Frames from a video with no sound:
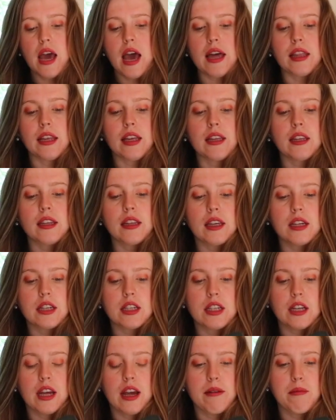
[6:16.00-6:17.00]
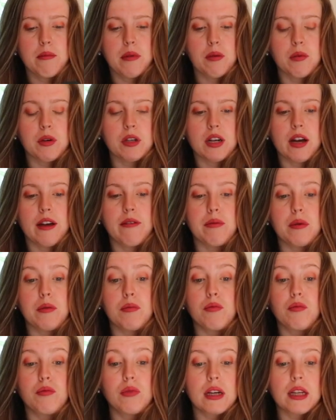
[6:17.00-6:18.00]
The other thing she gave me, which I've
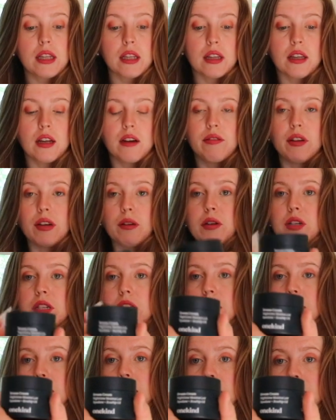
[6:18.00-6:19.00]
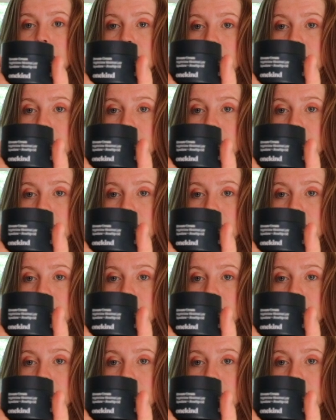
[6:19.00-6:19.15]
been really loving, which is this